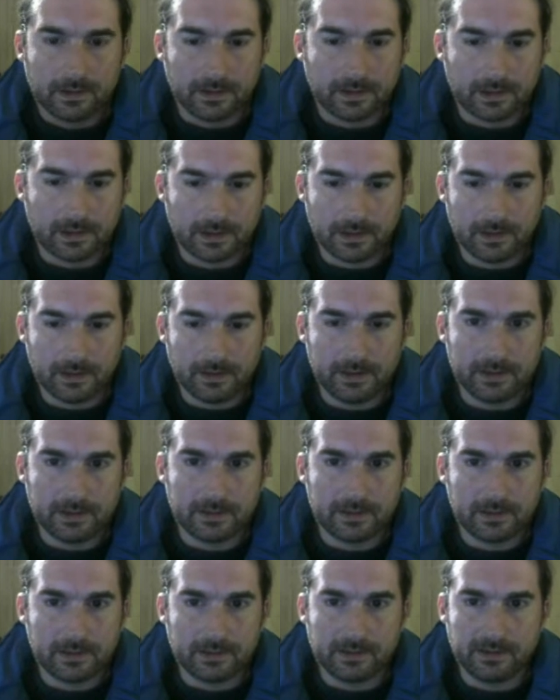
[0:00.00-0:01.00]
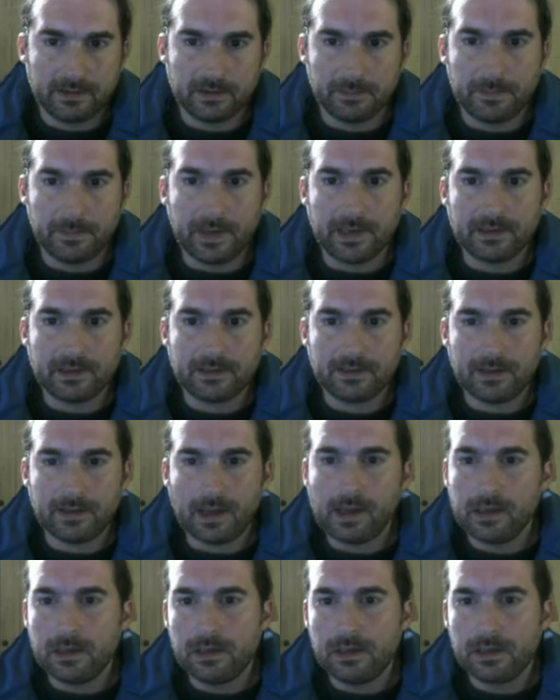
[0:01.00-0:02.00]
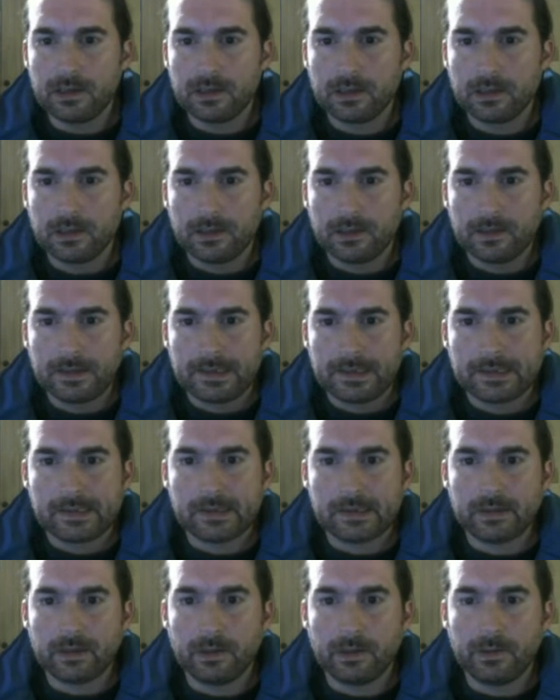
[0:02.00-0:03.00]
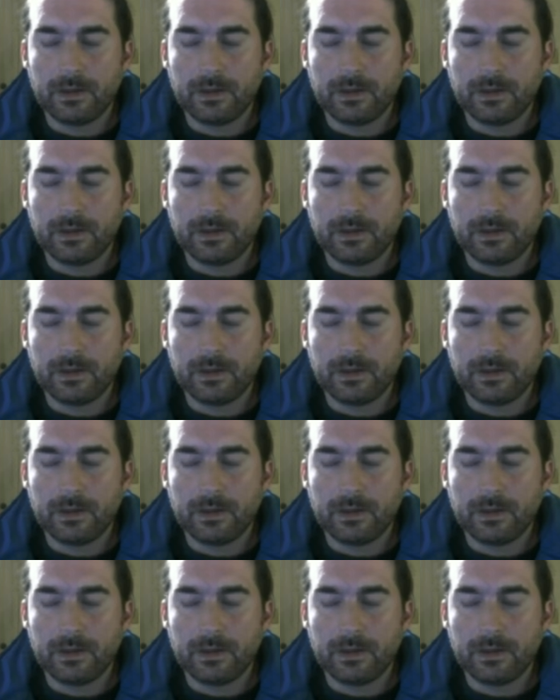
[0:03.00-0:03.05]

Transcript: Area 6 is a base stage, so it